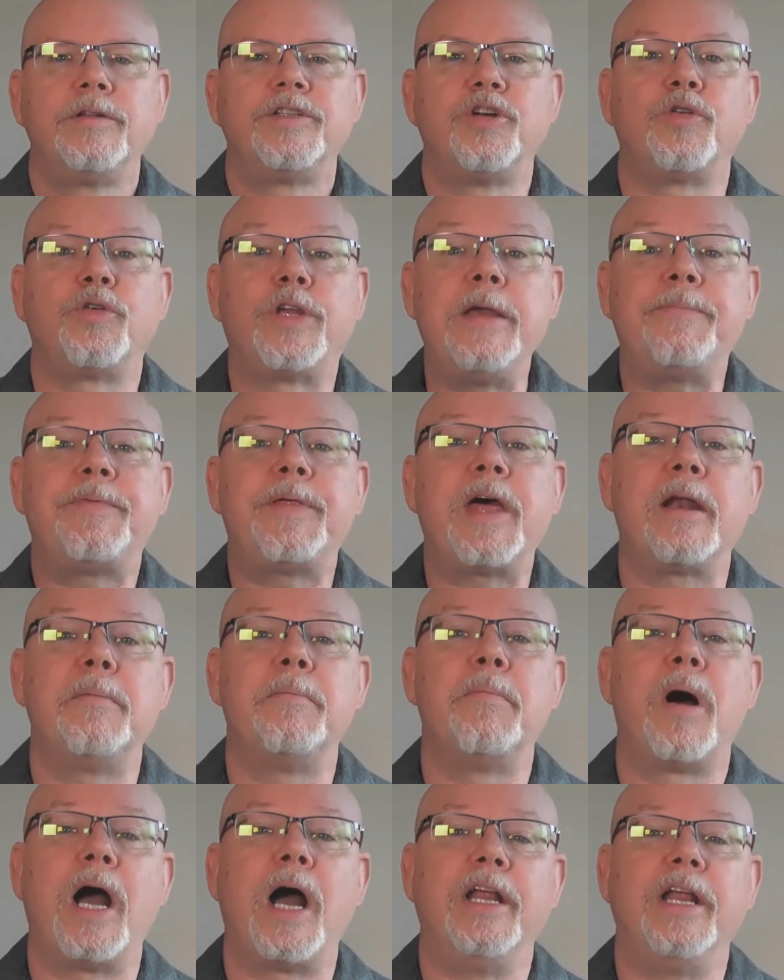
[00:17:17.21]
So keep that in
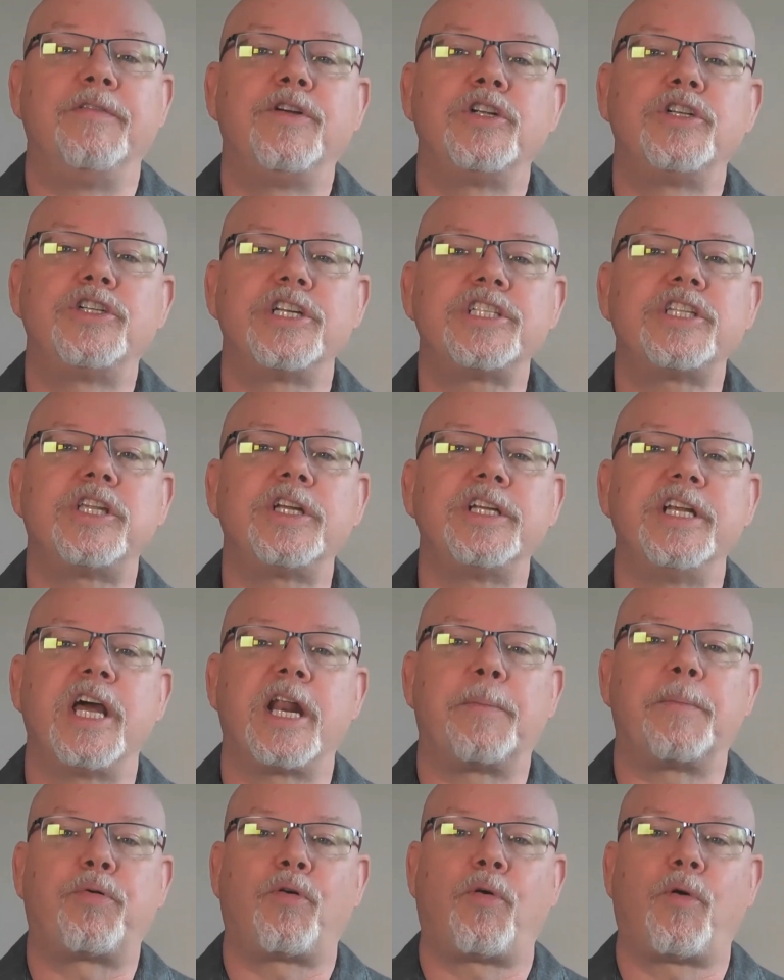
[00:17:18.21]
mind. If you're just looking at
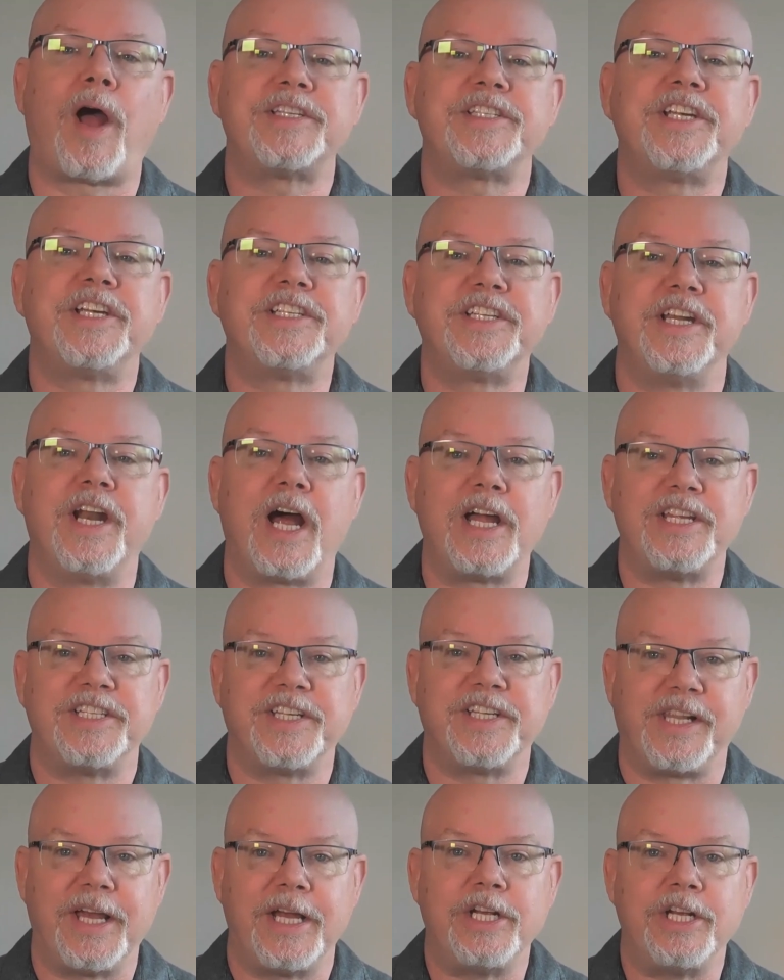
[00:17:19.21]
a process in
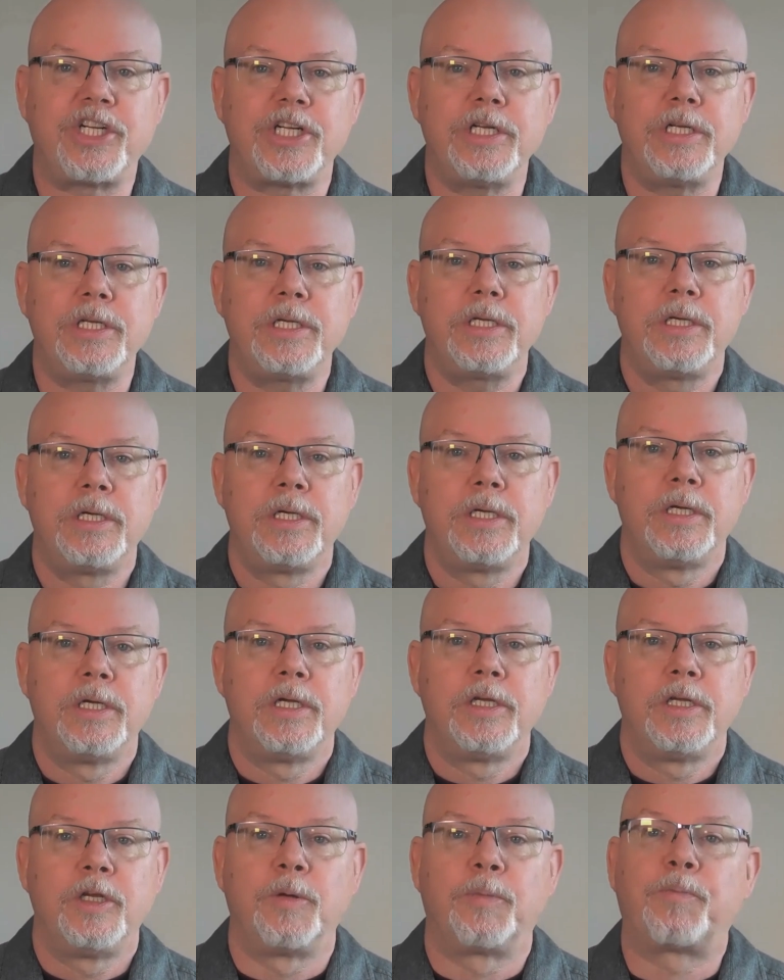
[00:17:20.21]
isolation,
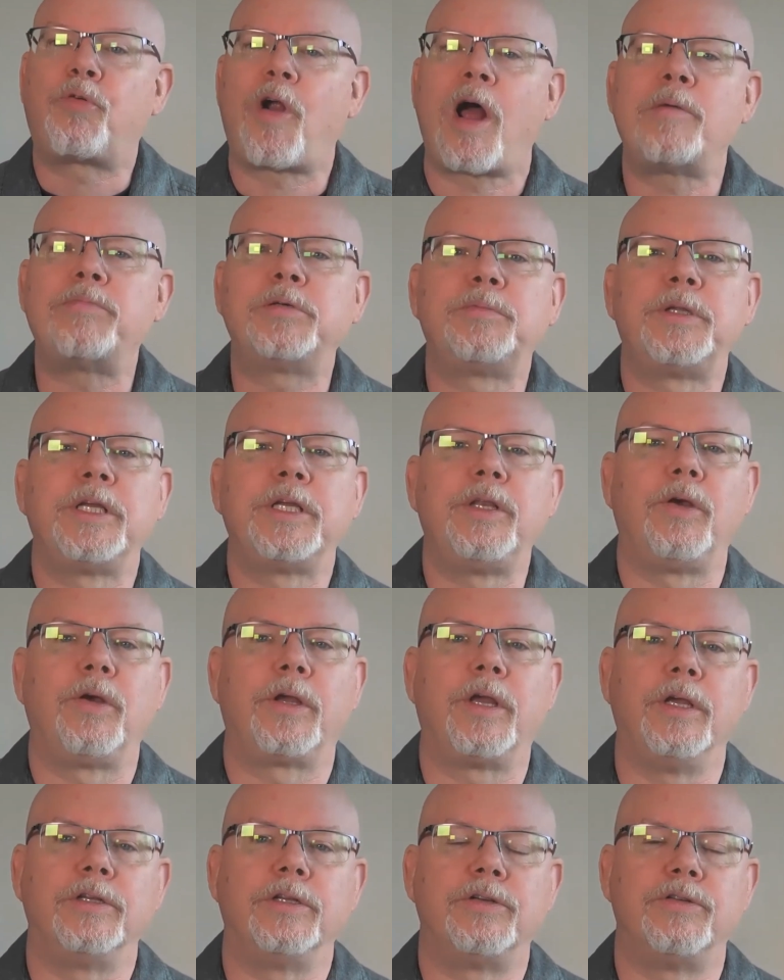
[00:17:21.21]
you're probably
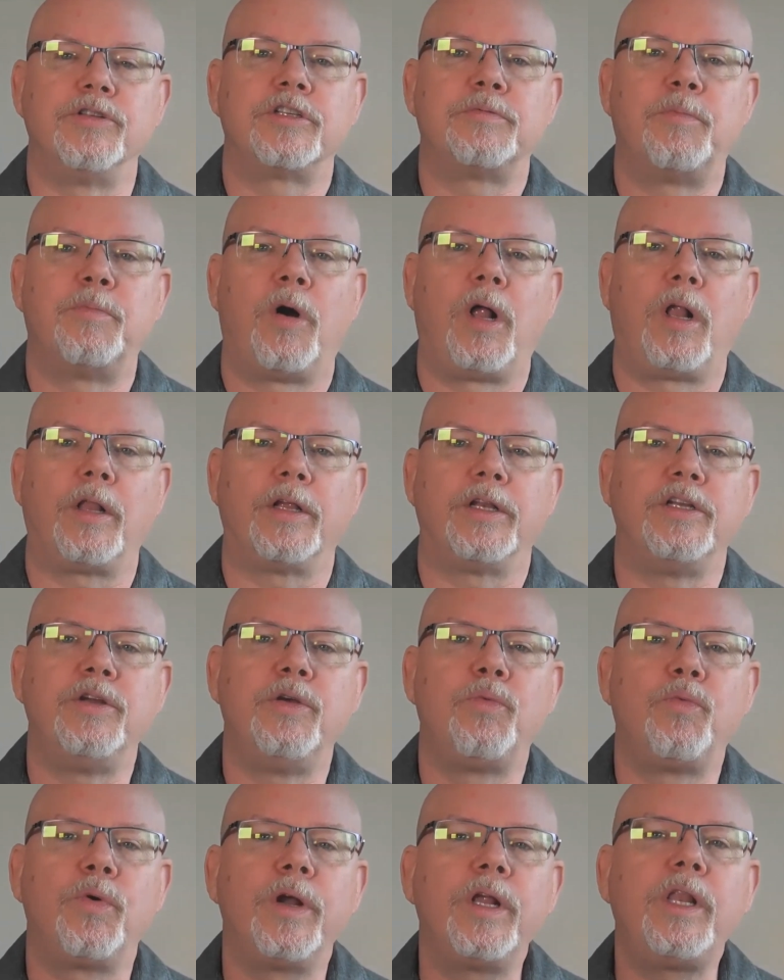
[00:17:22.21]
looking too small, and
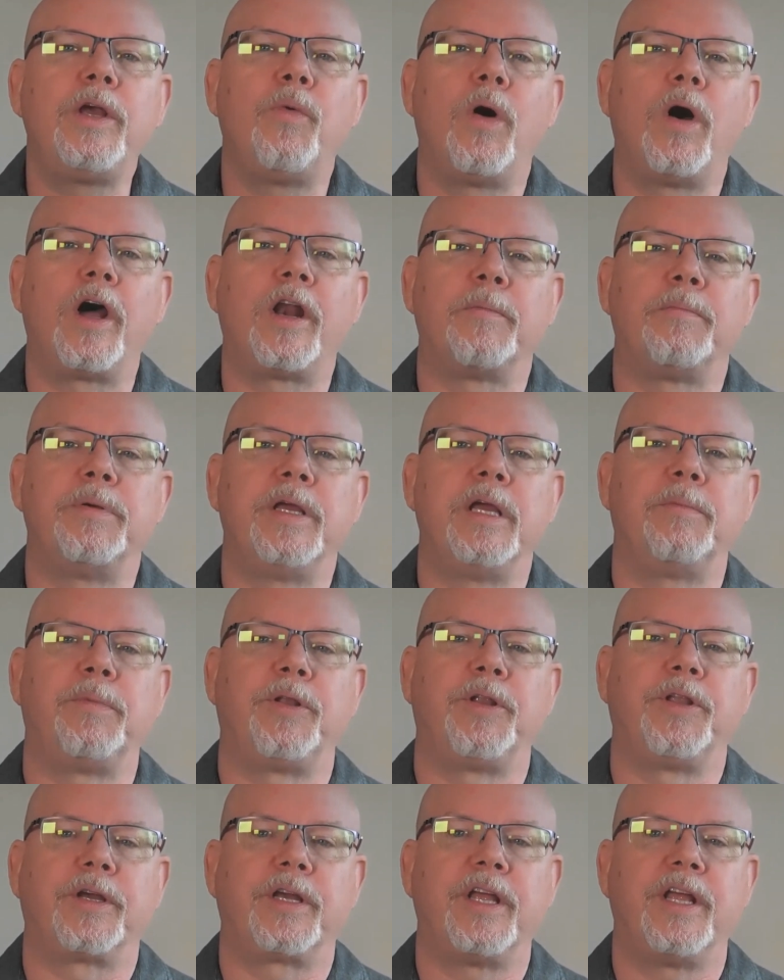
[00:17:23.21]
you really want to be
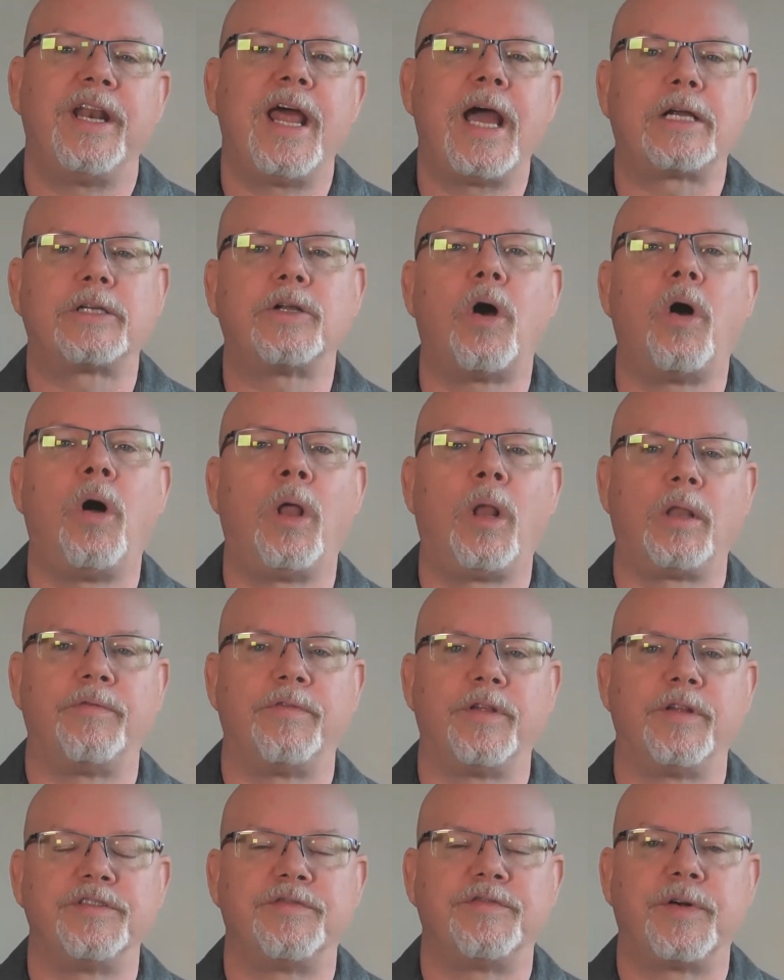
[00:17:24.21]
able to connect all of
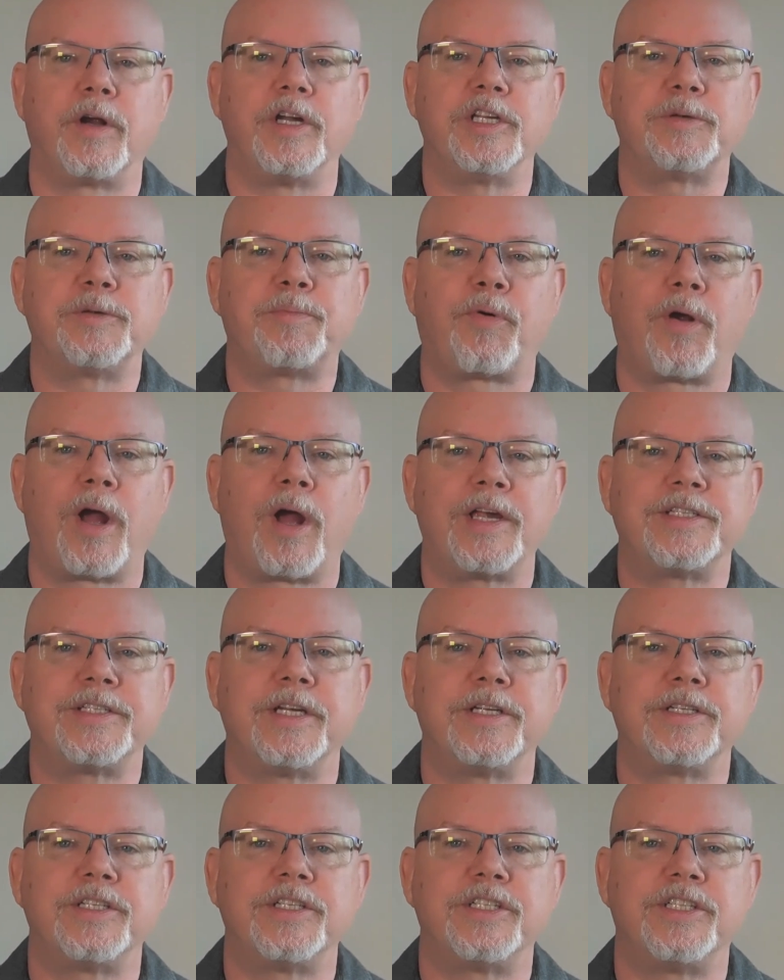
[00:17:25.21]
those various
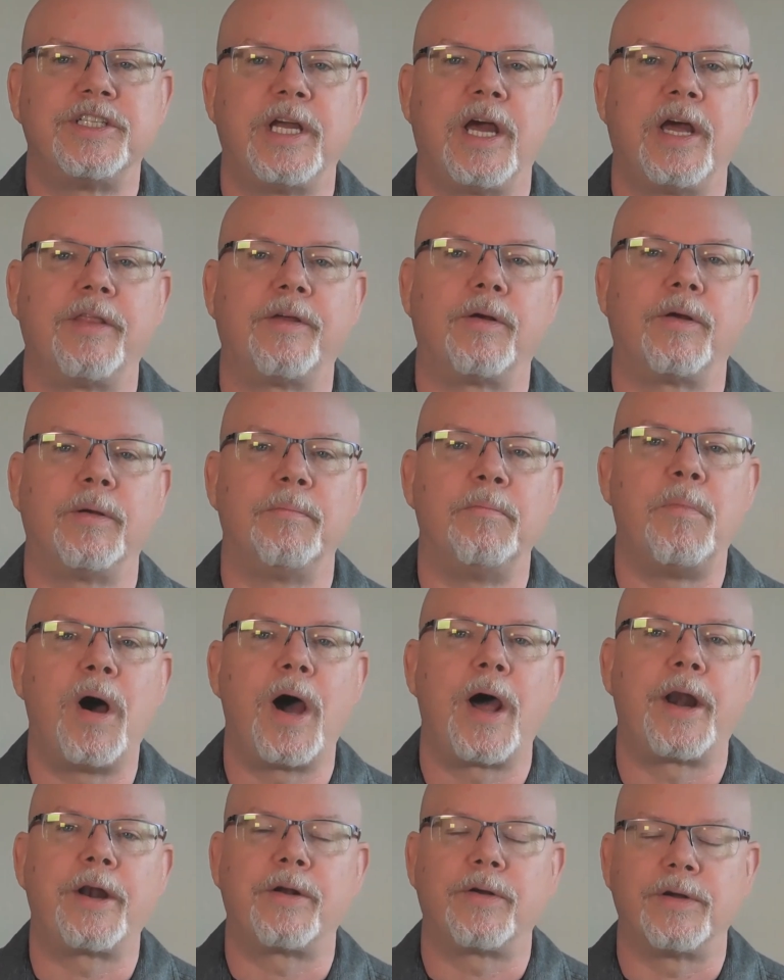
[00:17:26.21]
processes together and
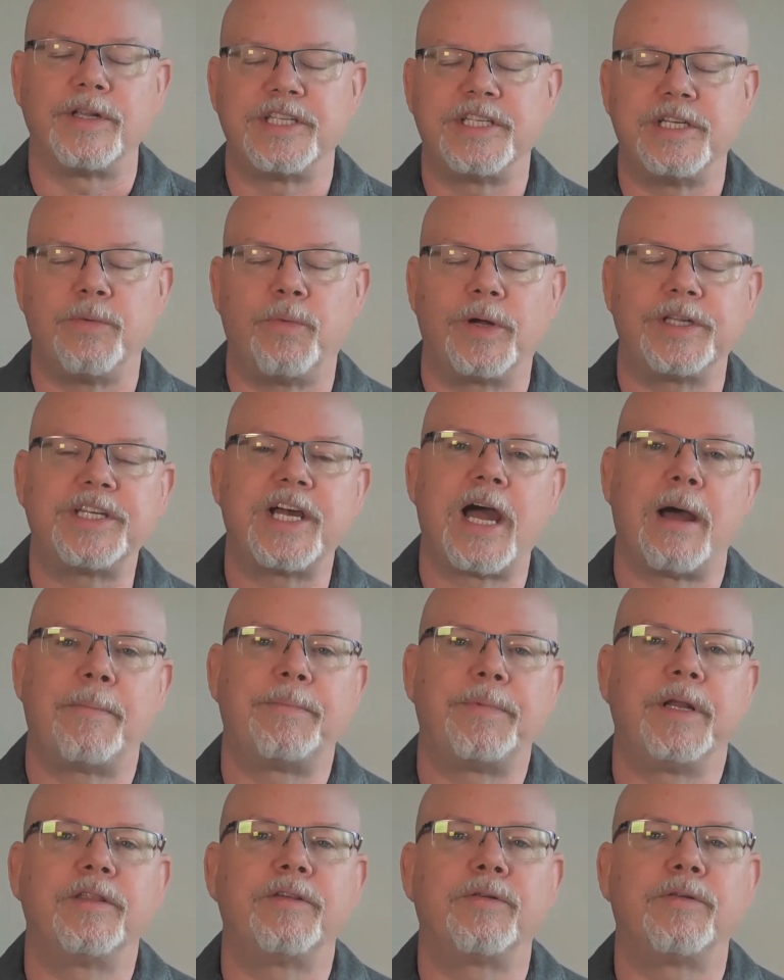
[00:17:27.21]
monitor and see what's
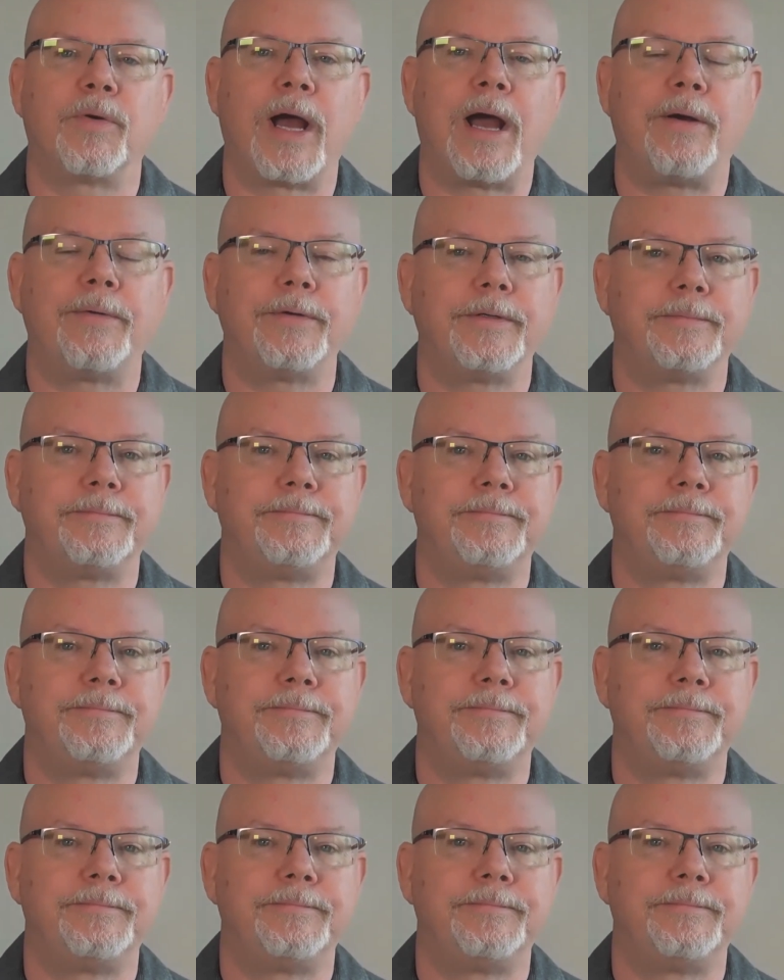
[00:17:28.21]
happening throughout.